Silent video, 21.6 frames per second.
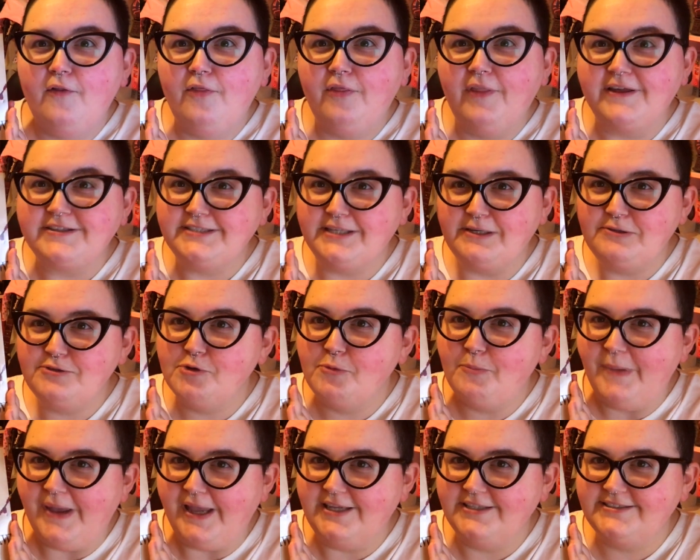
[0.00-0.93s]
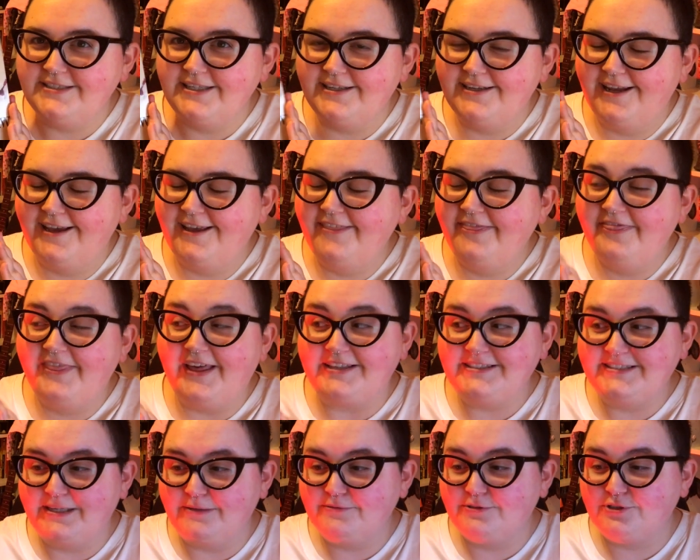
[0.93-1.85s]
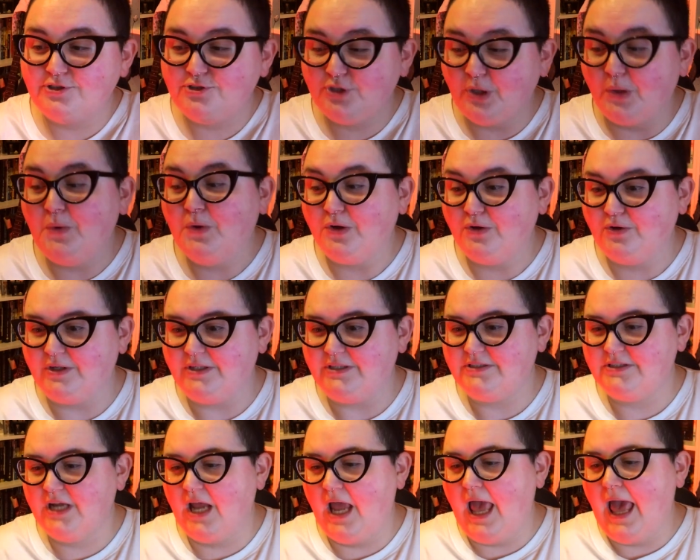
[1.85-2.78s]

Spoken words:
That sounds amazing. That sounds so good.